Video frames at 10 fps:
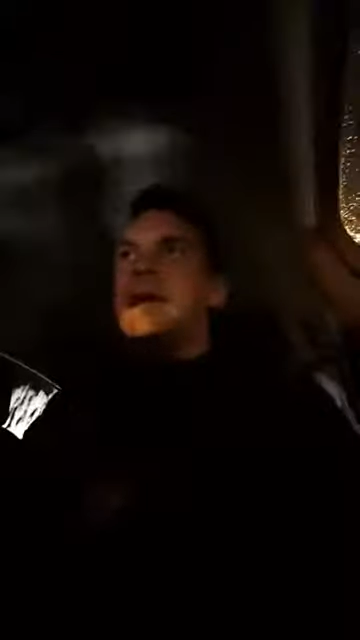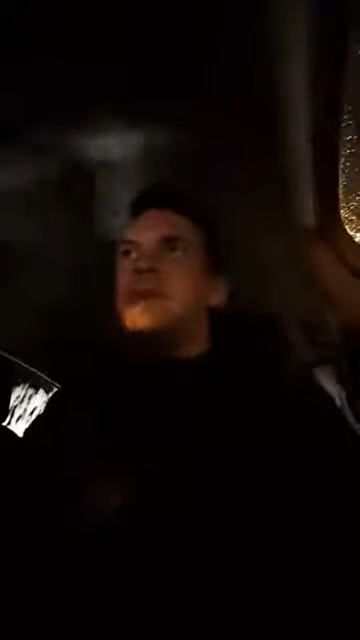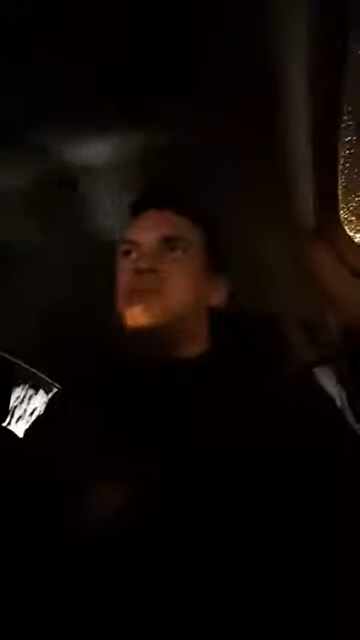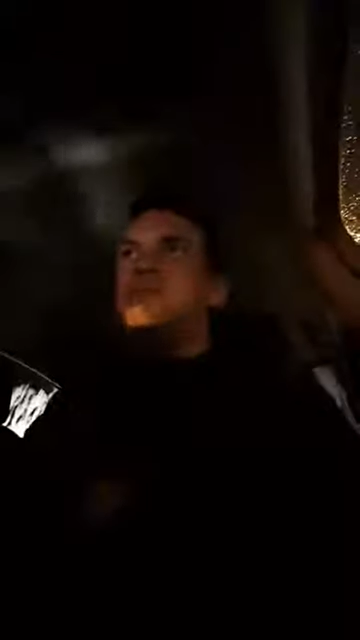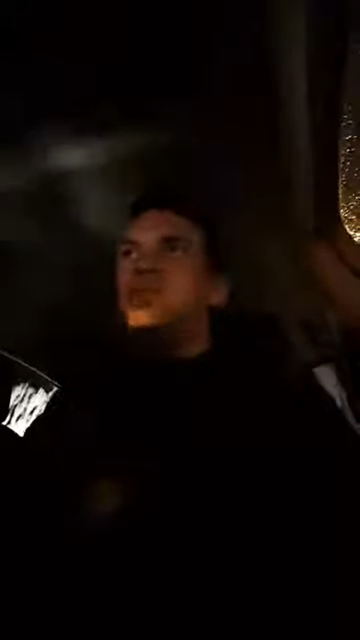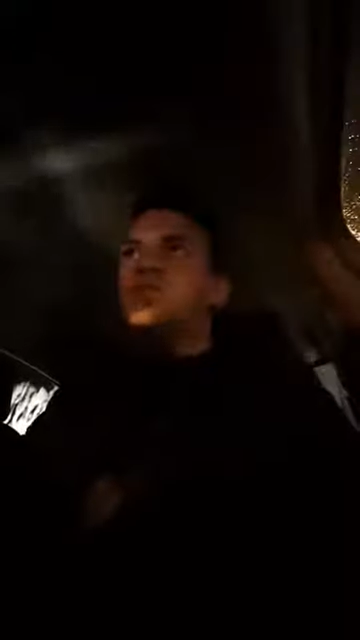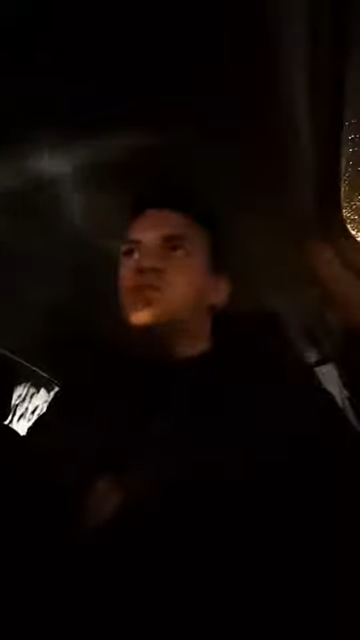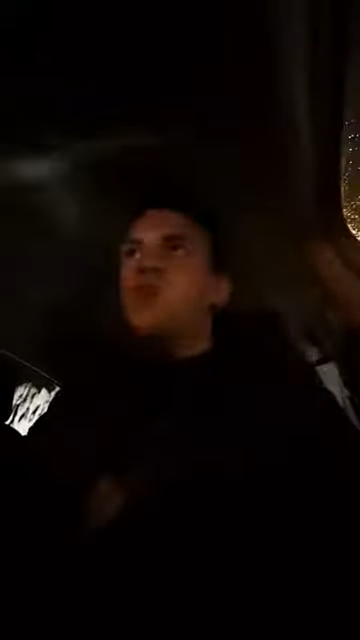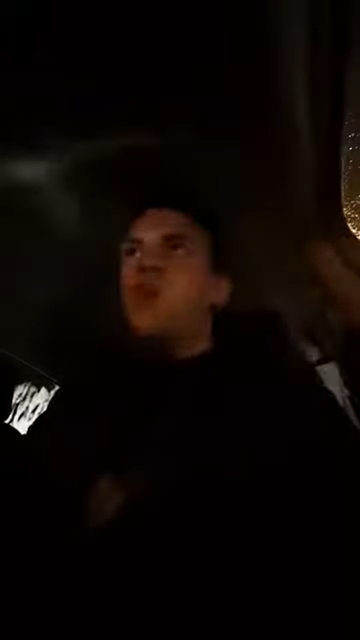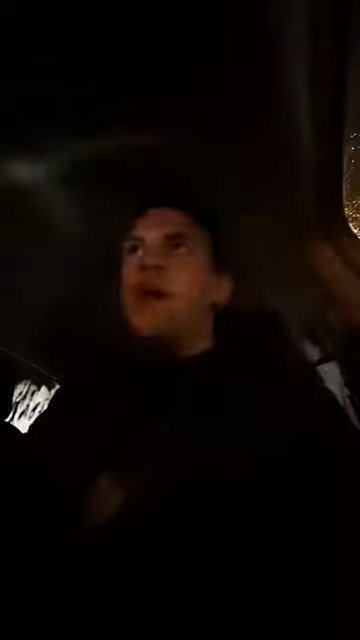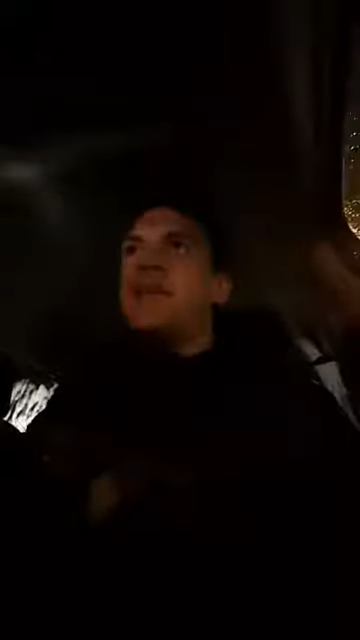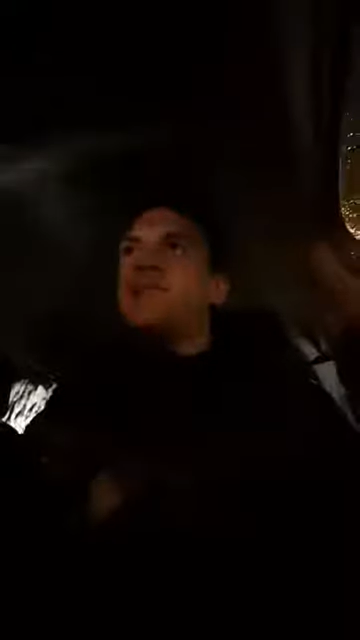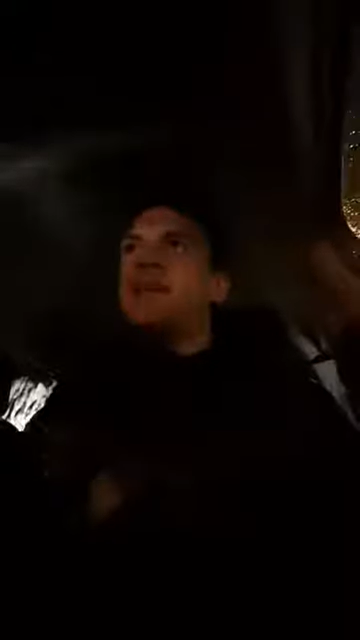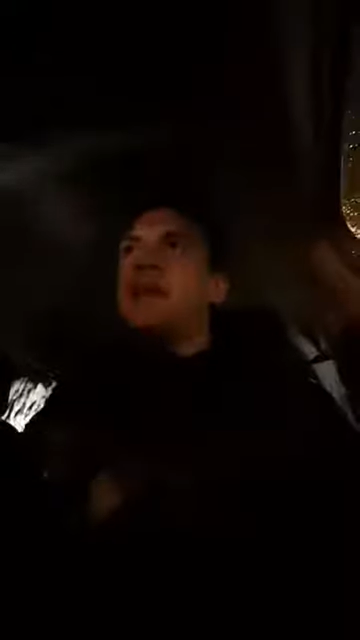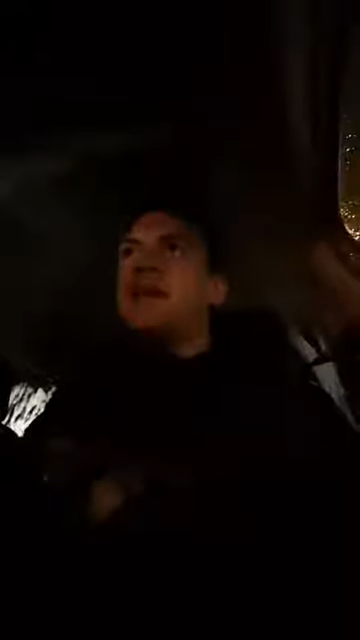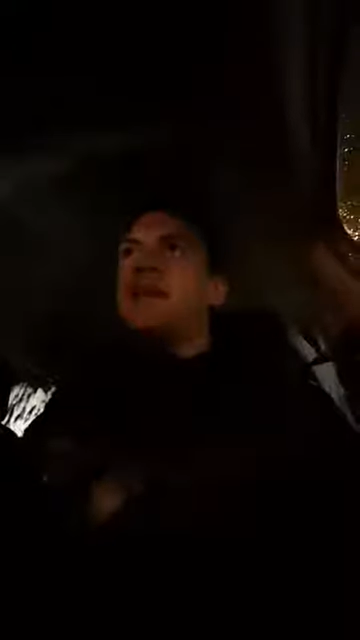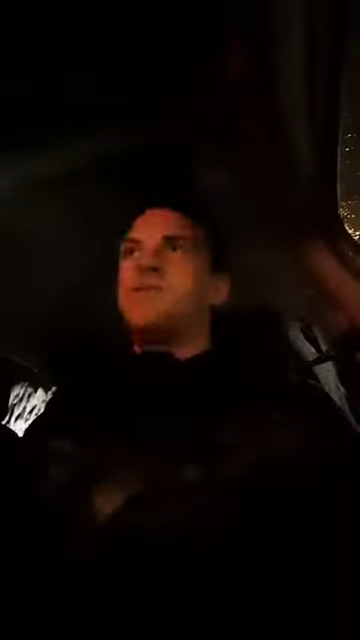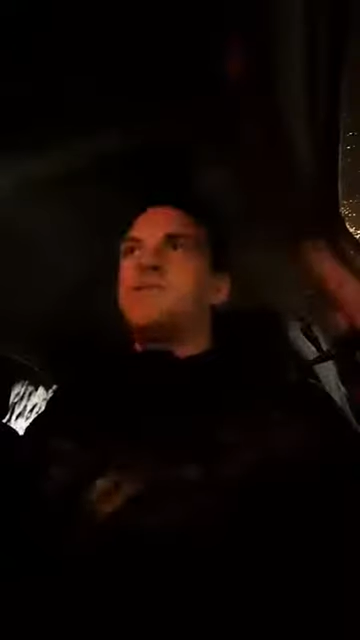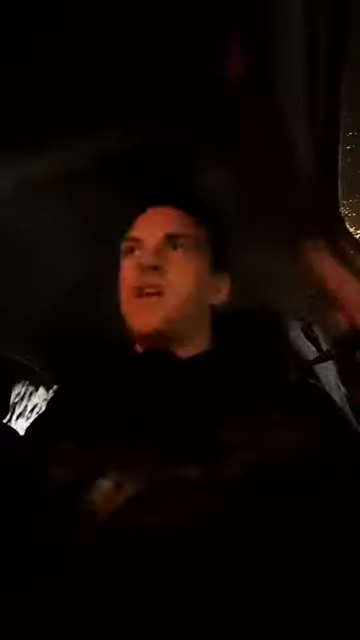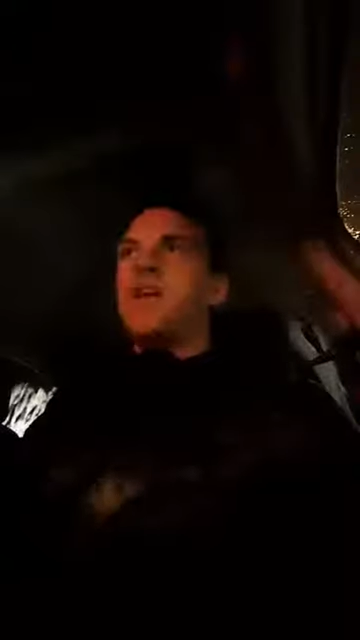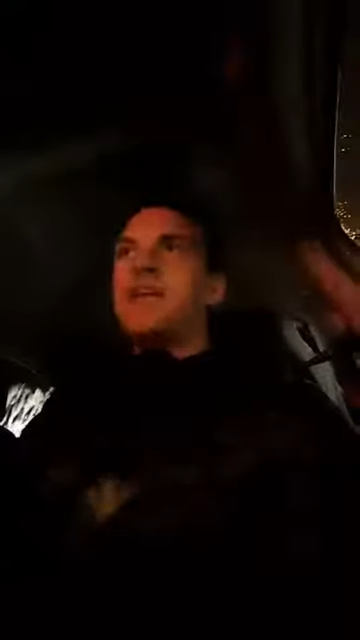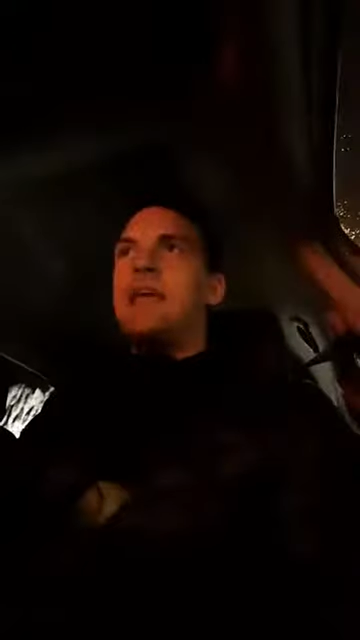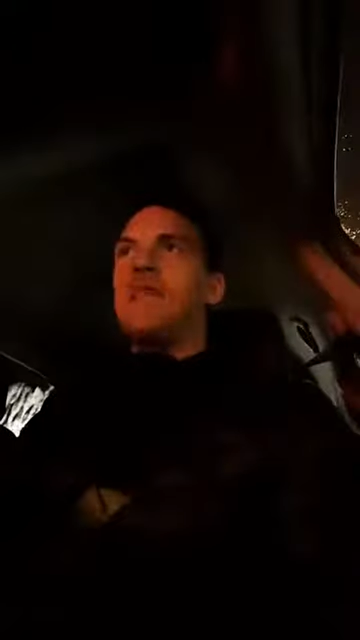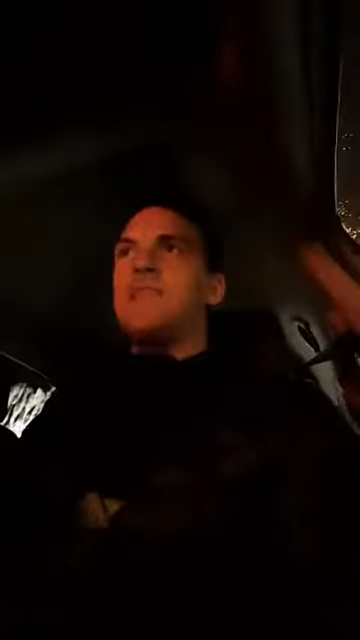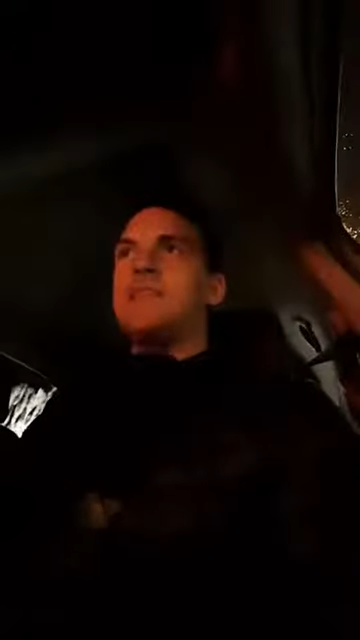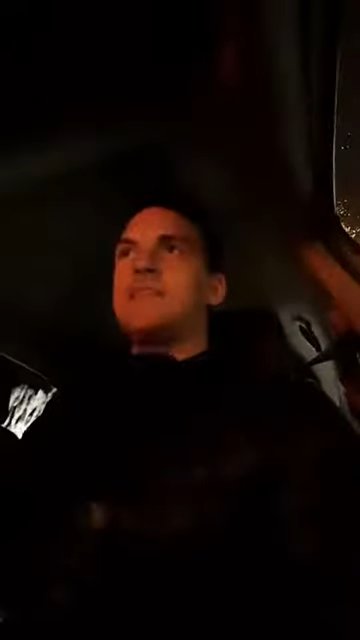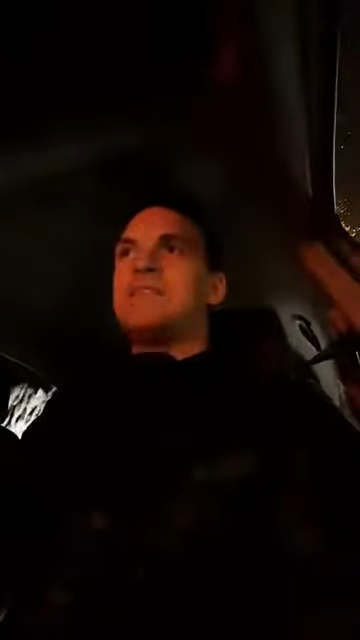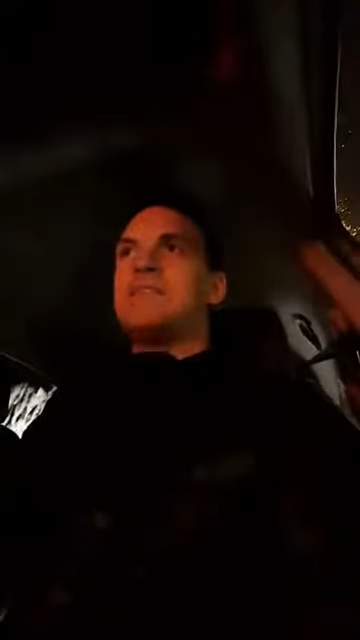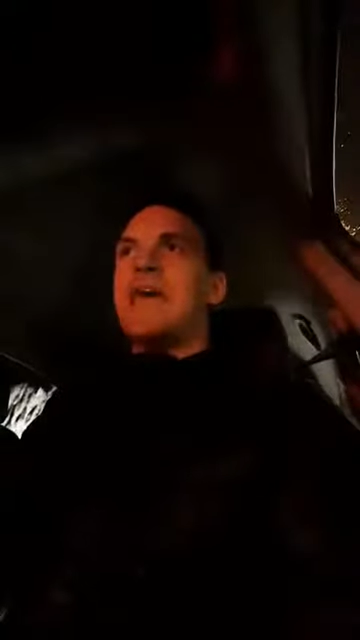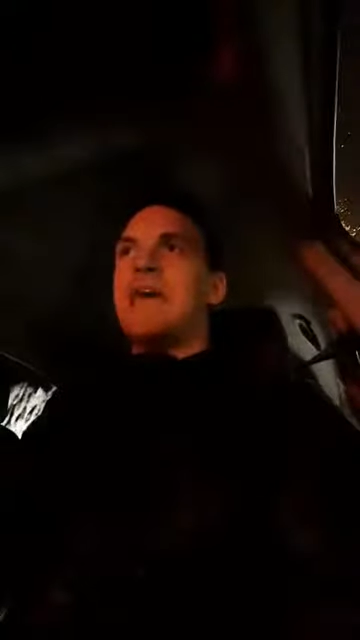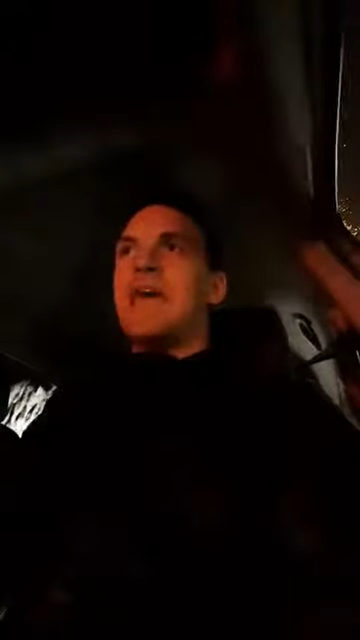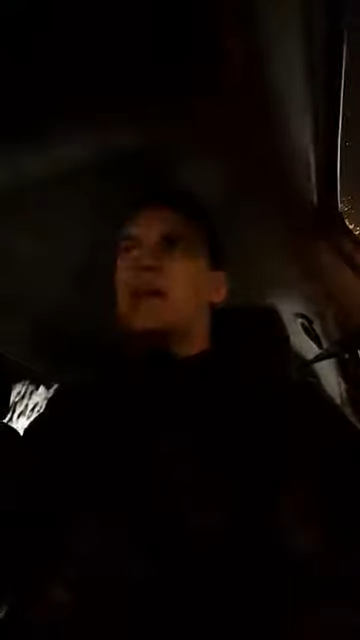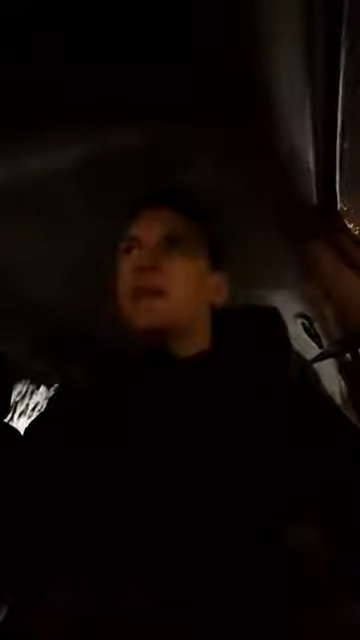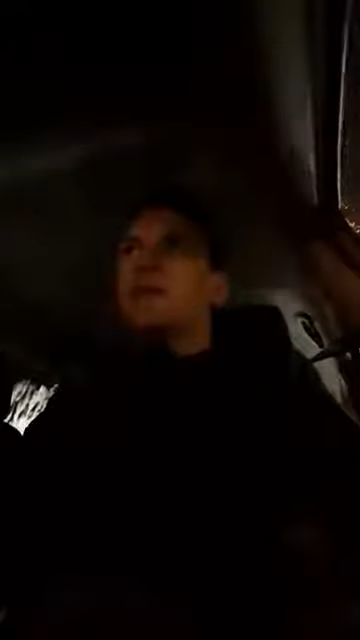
It's just wet. It's not even sticking.